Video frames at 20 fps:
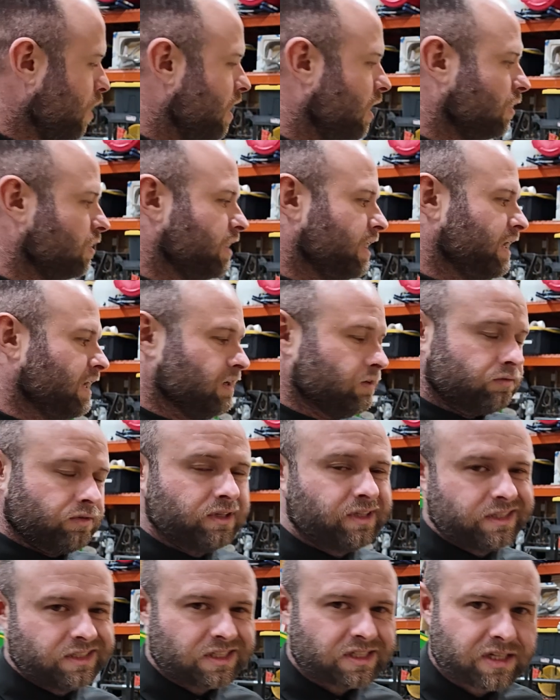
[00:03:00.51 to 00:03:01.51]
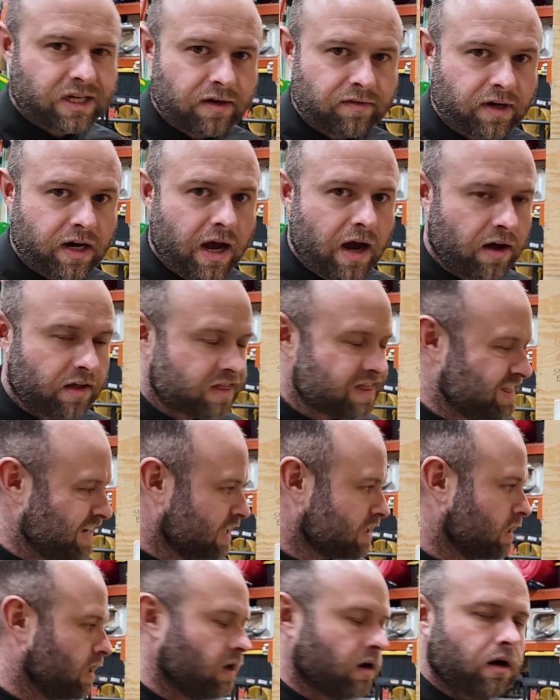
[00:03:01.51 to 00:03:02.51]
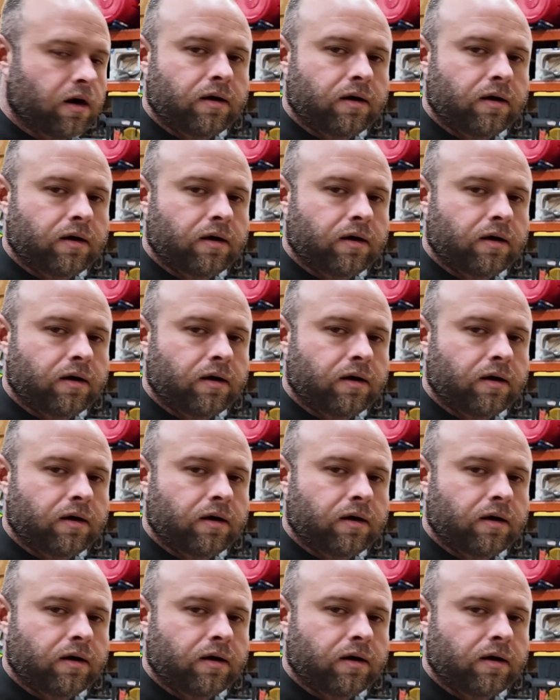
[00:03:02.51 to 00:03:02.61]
well, really just given how thick they